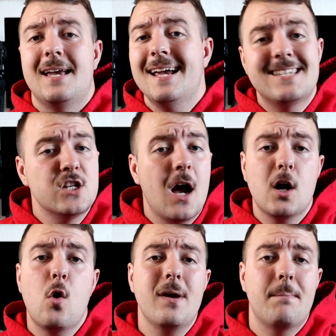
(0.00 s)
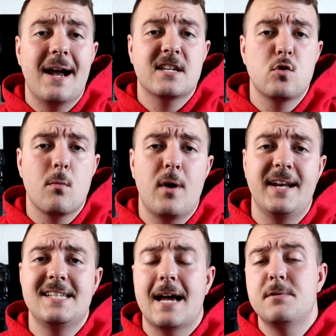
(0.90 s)
it's not going back to normal
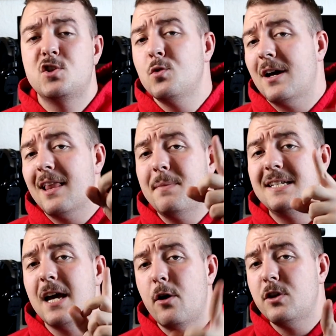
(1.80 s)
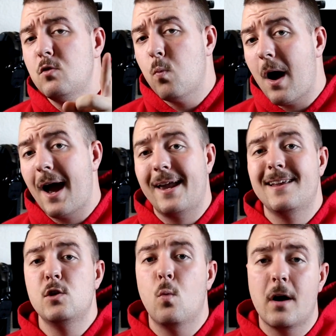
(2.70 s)
anytime soon. Now let me tell you why,
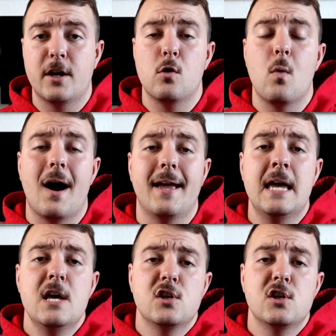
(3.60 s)
and you want to know why.